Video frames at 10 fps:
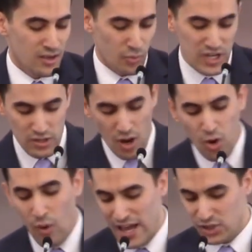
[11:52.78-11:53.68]
We
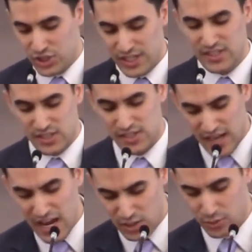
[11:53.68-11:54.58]
know why Jesus is
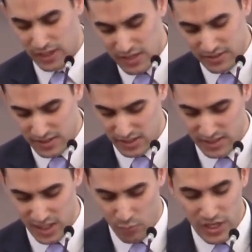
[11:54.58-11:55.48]
entering into this
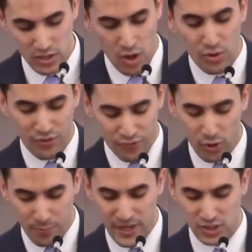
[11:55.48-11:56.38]
city. We know the
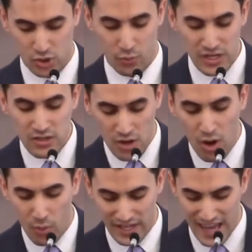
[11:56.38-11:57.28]
full picture. We
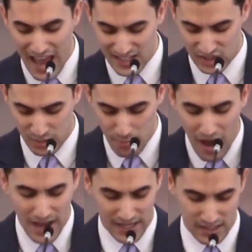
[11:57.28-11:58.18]
know what he has in
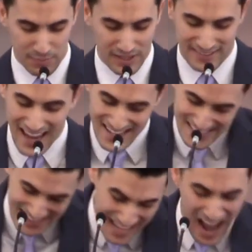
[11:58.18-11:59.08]
mind, but that
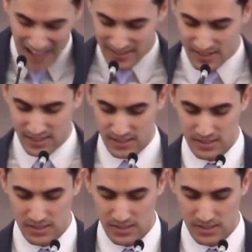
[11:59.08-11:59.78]
is not